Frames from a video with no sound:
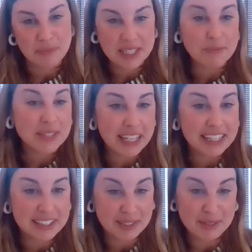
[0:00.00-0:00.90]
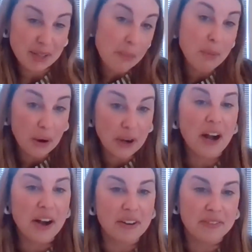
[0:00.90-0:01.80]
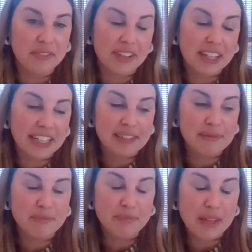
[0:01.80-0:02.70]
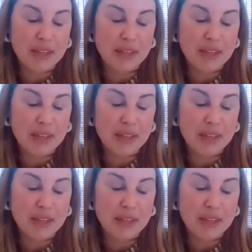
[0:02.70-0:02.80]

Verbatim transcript: seems like it's a part of um,